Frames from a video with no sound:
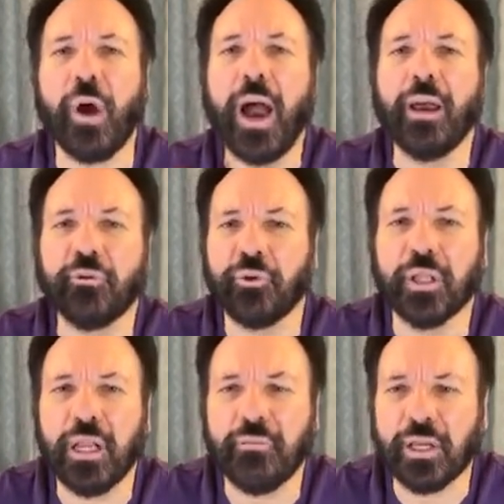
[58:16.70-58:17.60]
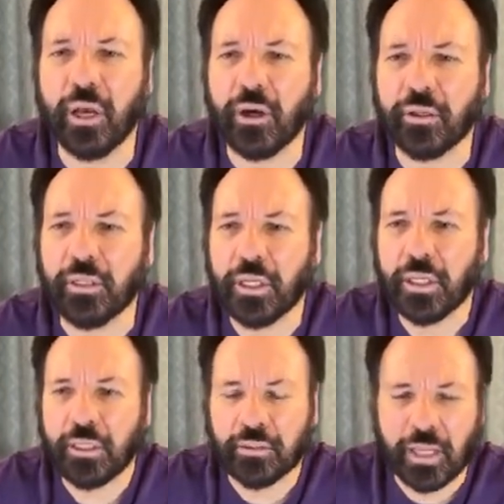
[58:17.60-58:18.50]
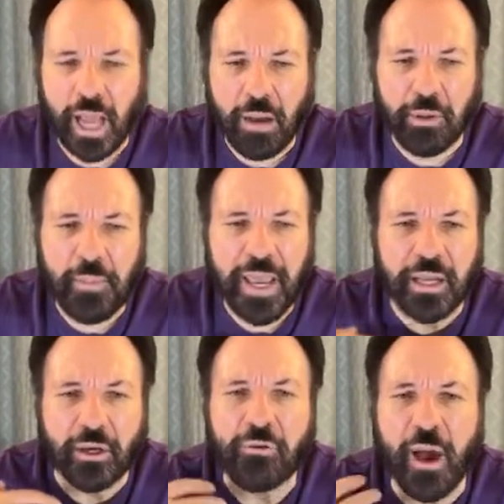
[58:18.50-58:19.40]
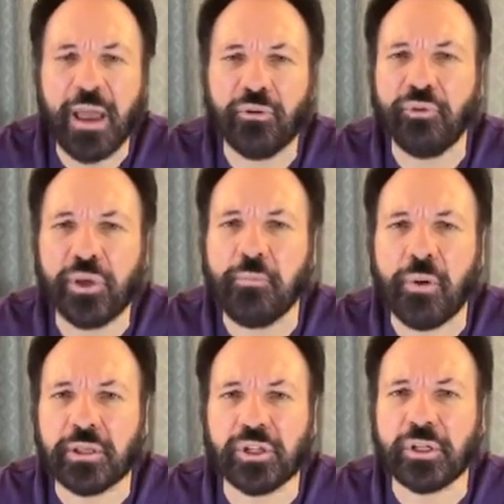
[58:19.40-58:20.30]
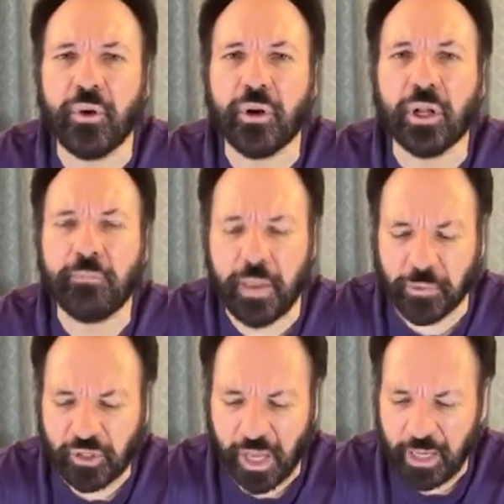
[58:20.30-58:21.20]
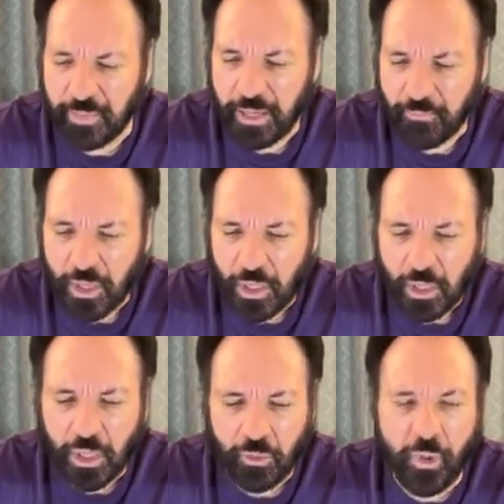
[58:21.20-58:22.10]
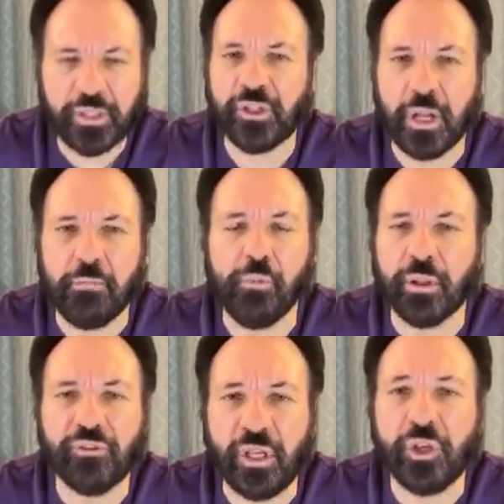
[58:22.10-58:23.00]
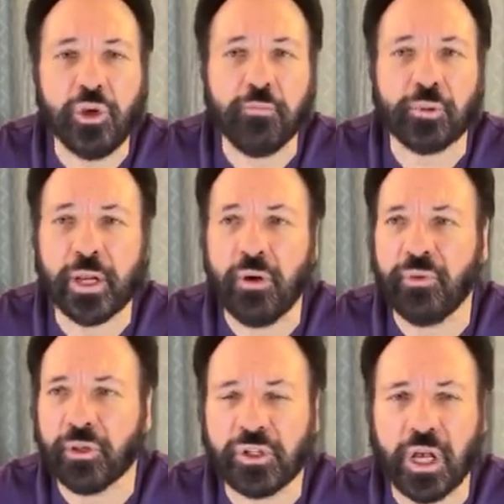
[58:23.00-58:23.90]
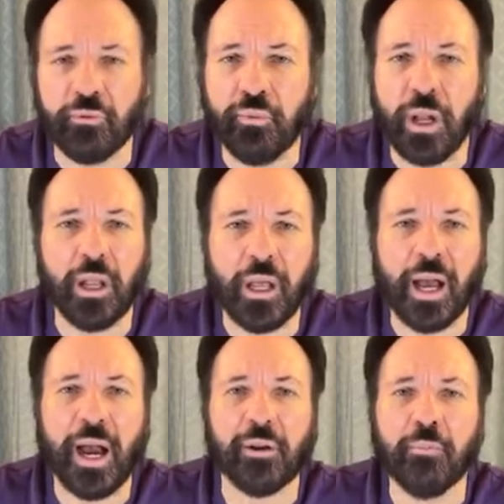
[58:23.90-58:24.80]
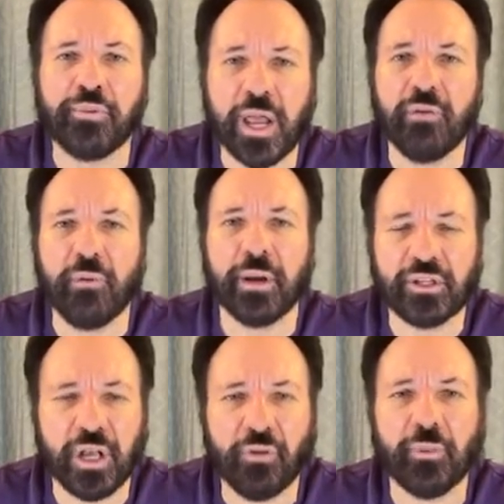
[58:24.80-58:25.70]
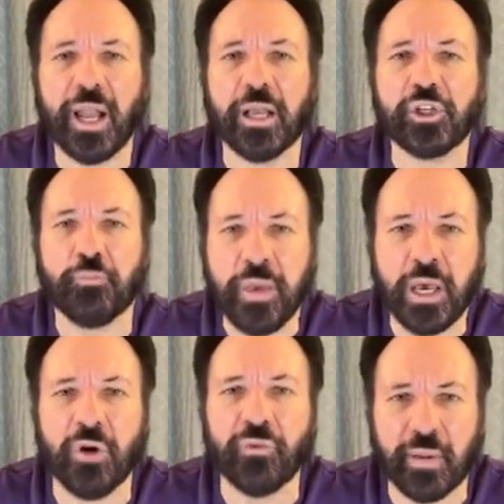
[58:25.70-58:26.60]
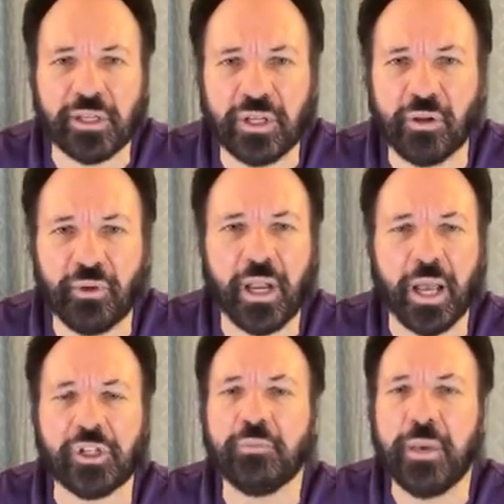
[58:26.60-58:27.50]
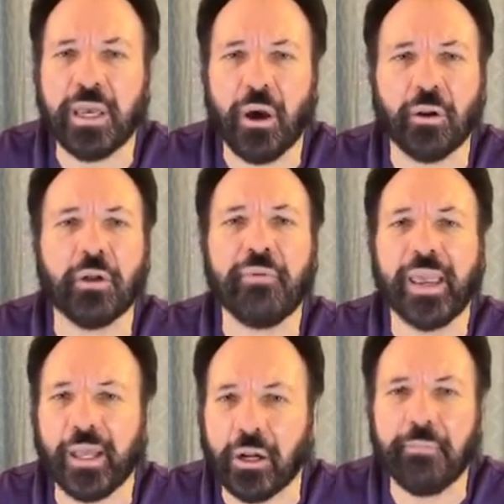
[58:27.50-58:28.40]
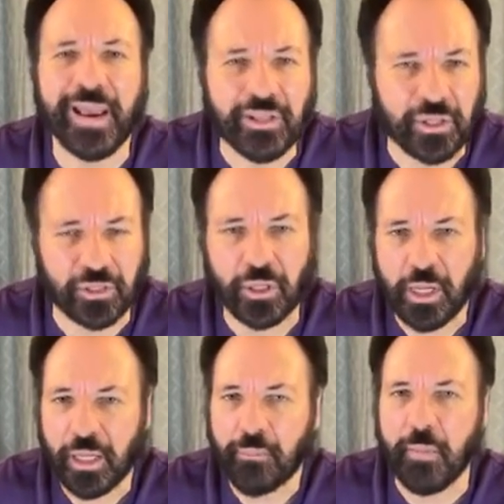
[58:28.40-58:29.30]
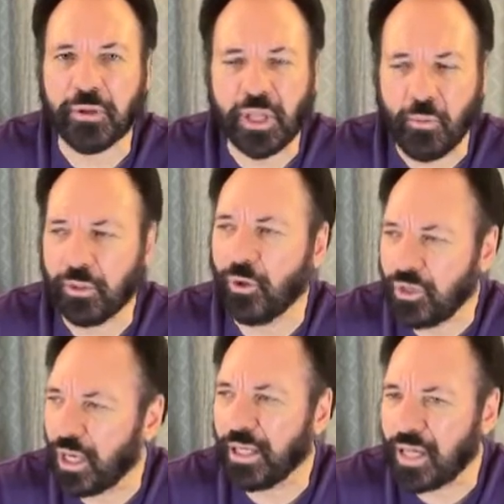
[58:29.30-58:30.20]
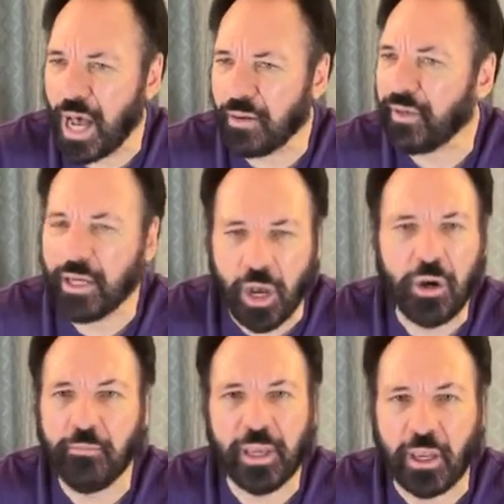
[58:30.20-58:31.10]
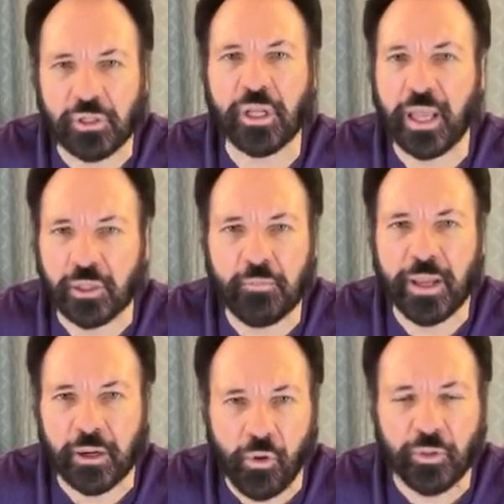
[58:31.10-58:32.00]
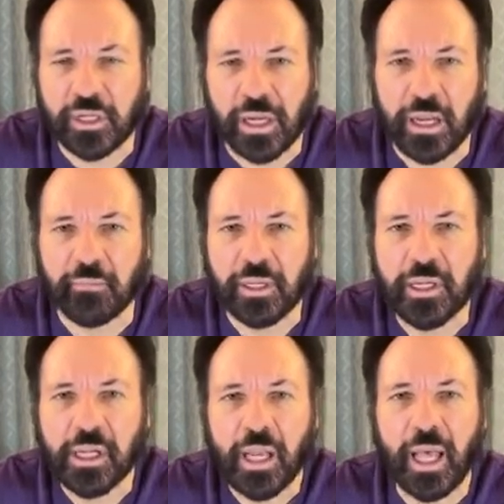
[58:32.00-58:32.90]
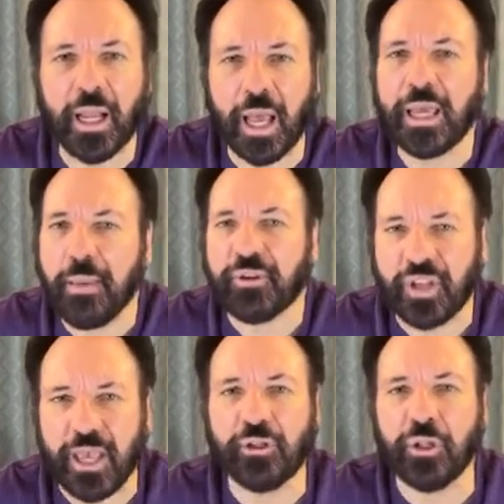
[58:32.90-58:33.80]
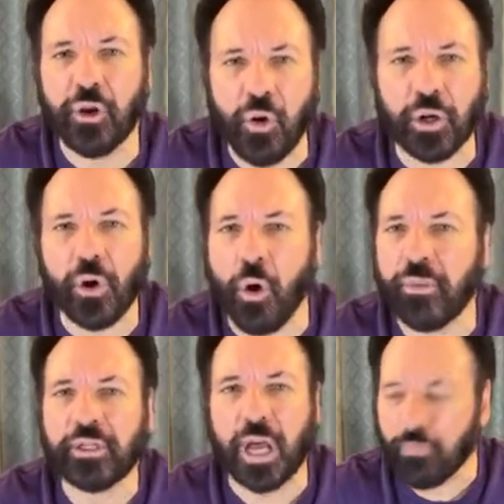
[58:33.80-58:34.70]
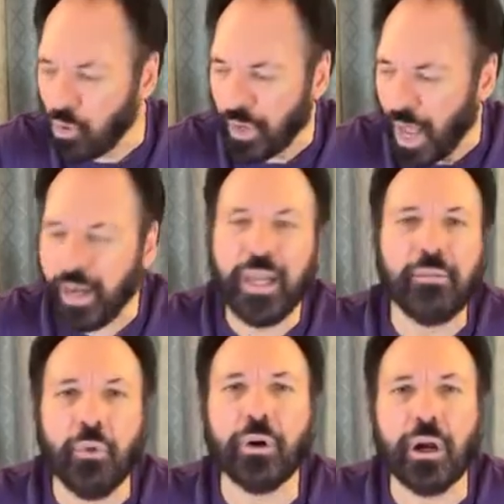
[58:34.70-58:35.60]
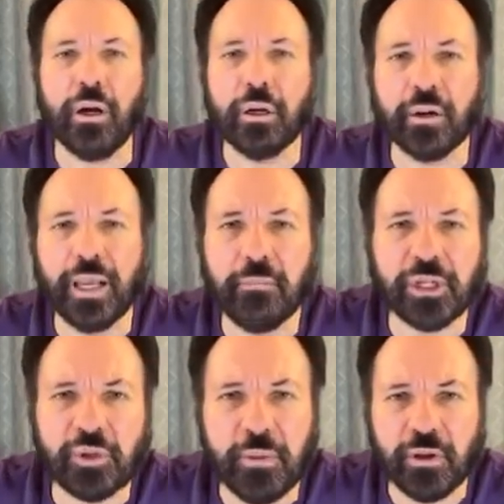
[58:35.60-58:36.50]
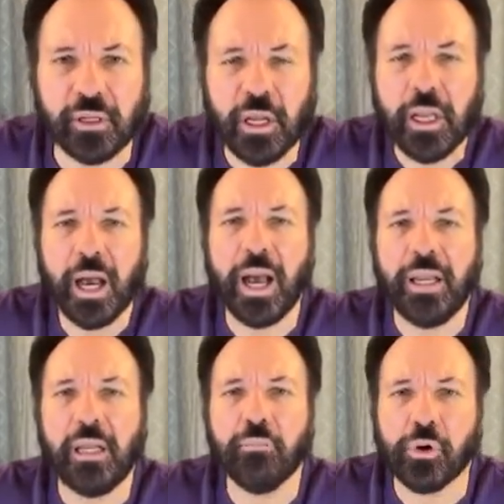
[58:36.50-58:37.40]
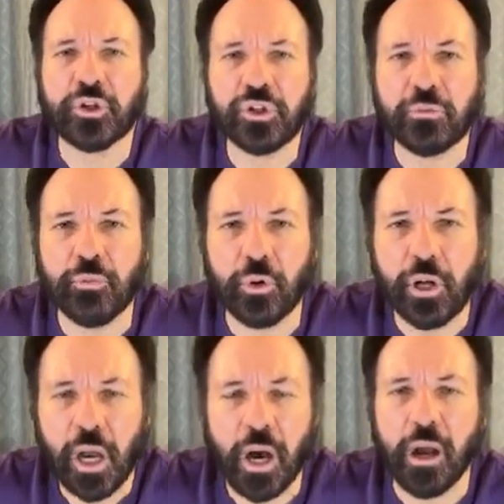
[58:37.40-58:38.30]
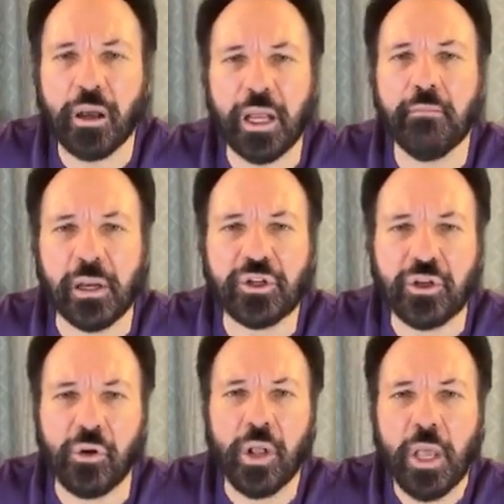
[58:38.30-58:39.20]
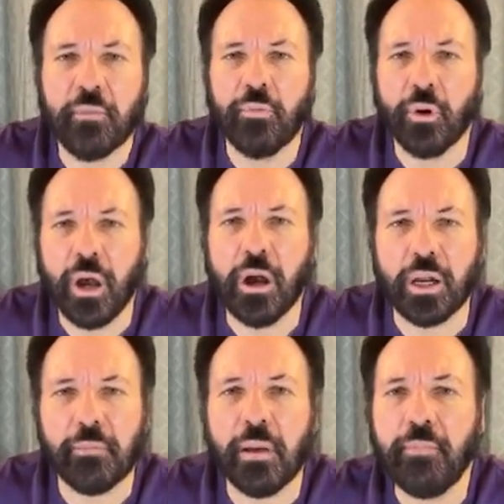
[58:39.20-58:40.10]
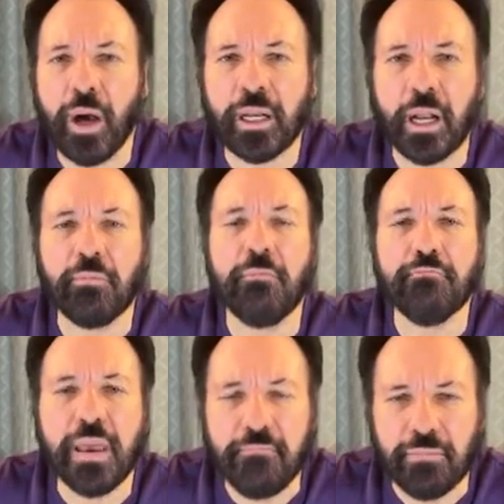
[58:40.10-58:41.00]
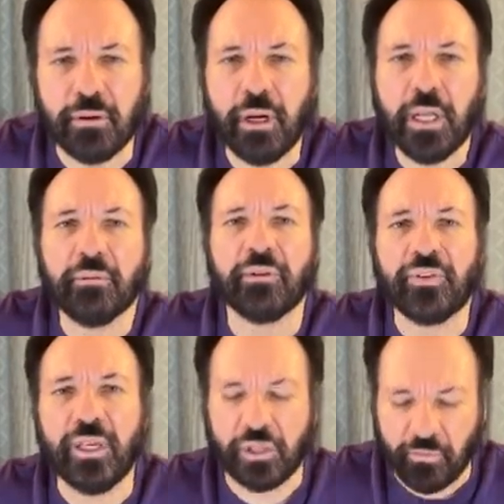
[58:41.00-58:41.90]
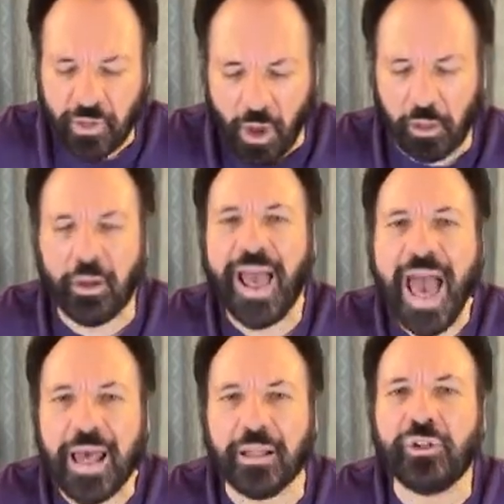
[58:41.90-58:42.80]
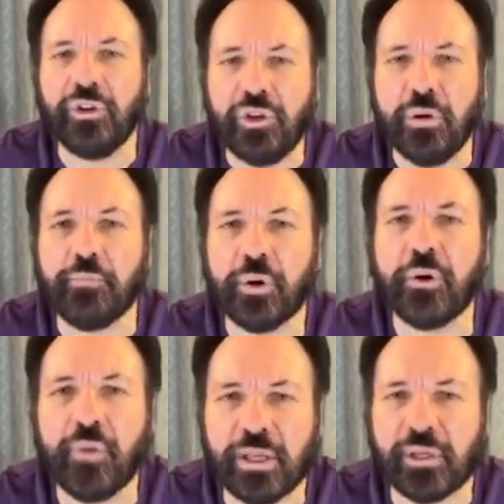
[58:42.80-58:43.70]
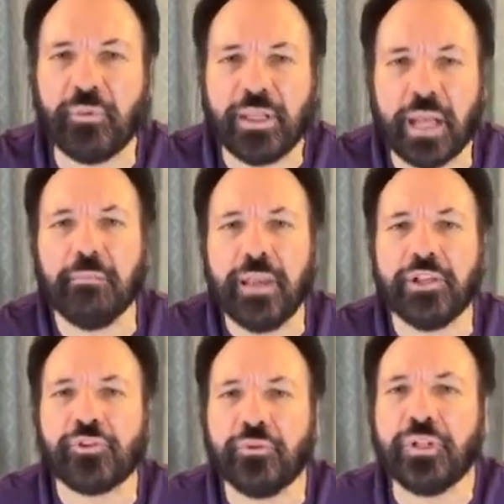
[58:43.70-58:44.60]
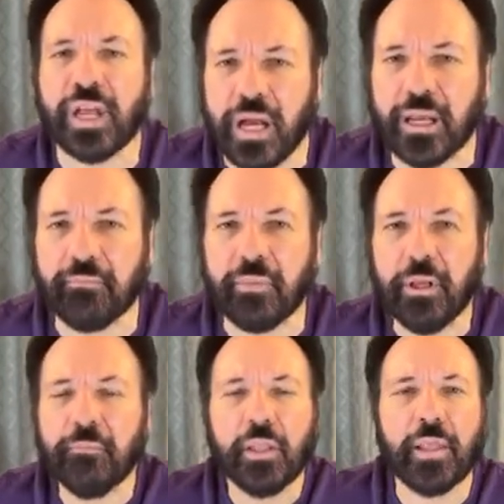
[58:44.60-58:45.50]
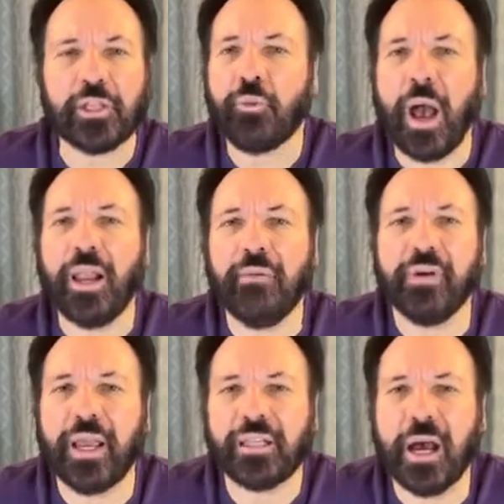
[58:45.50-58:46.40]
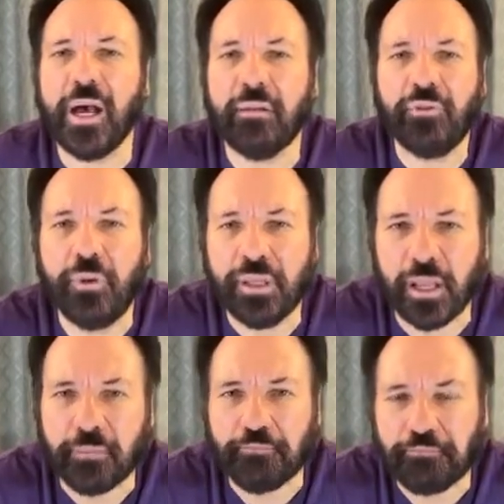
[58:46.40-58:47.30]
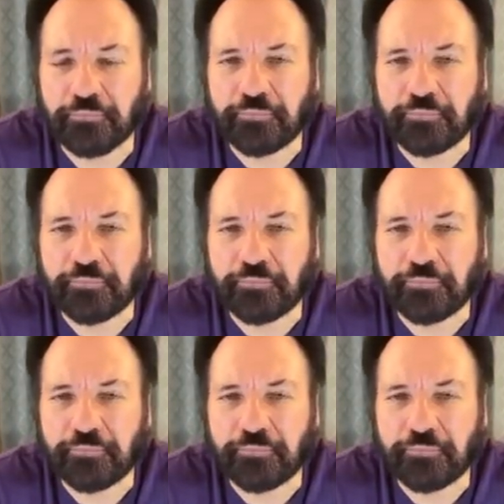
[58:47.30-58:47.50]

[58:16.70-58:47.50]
cry out for the living God. That I would begin to cry out for your presence, Lord. And people say to me, you know, what's the number one thing you pray over yourself? Well, I don't pray over myself, but I speak over myself, and I speak on a regular basis. People say, well, don't you get tired of it? No, because it gets better all the time. And I keep saying to the Lord all the time, Lord, I need more hunger in my spirit. I need more, more hunger in my soul, more hunger in my body. Now remember, the things of God are added to you progressively. That means through time. That's why I never get tired of doing that